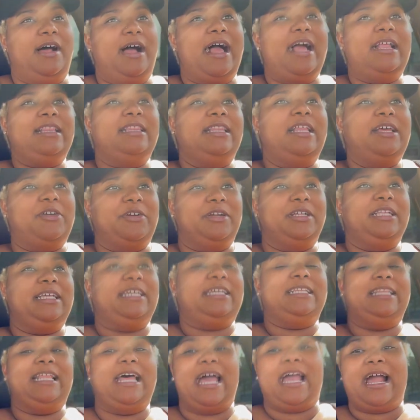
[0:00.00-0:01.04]
I
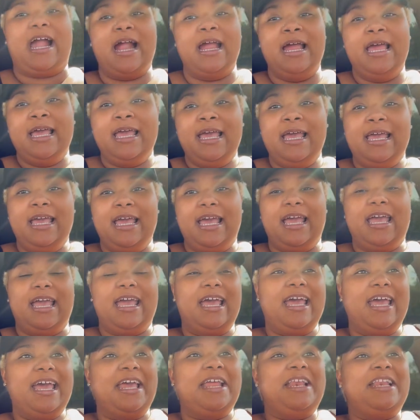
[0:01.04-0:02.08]
literally, like,
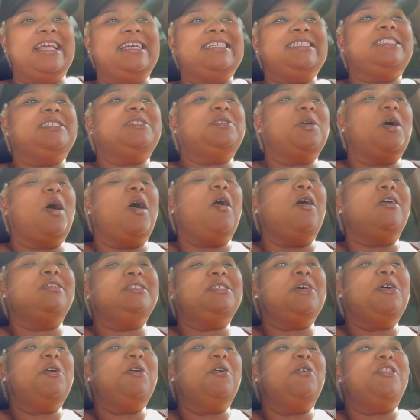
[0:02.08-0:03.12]
and this is
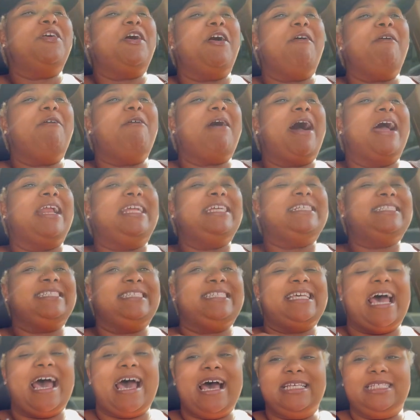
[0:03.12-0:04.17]
also, though, I need to
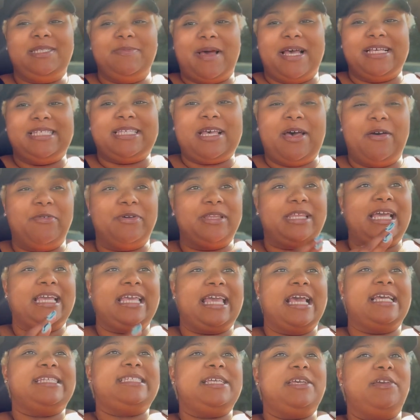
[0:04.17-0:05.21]
task myself with, like,
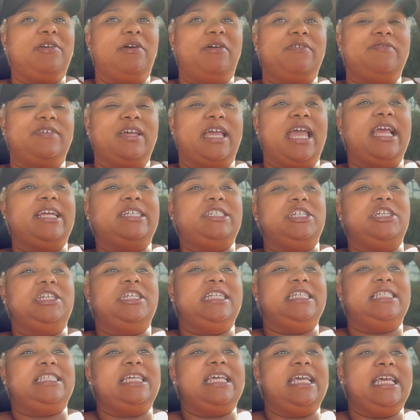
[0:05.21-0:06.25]
Casey, you're on vacation, you
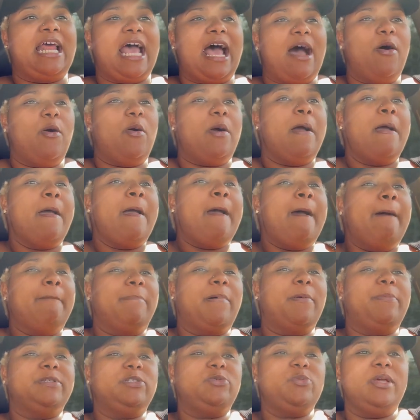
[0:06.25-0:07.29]
need to get out.
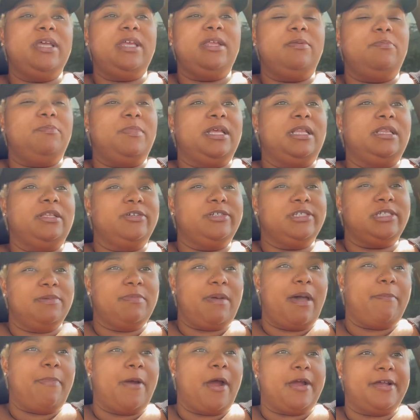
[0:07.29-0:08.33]
But between me losing
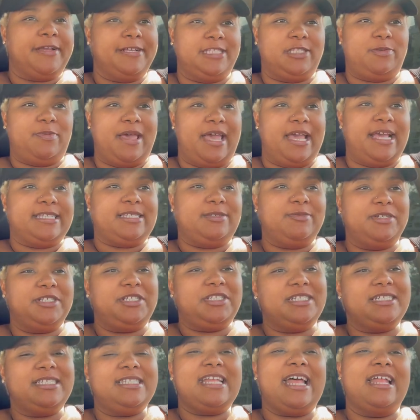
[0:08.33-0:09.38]
my parking space, which
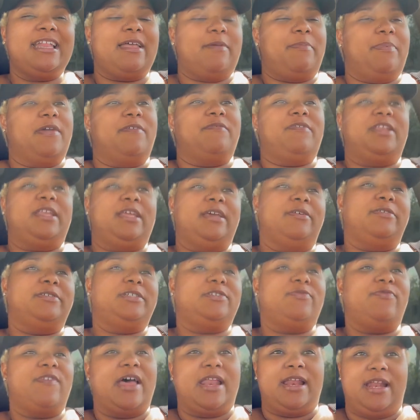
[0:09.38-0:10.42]
is not that big of a deal,
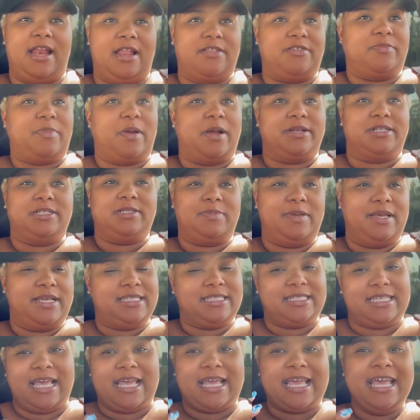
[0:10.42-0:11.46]
just find another parking space.
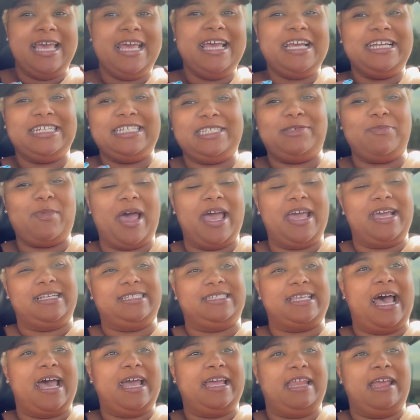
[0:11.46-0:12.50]
Like, it's just my
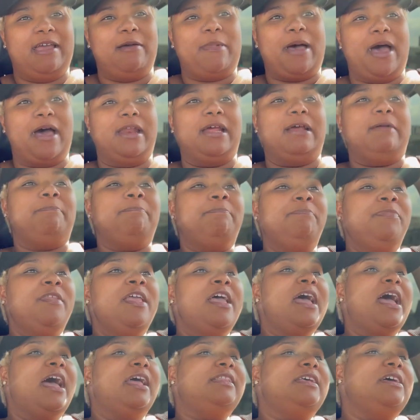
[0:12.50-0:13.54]
anxiety about it.
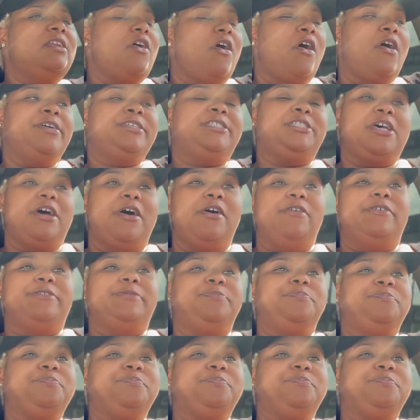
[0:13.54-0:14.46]
And then also,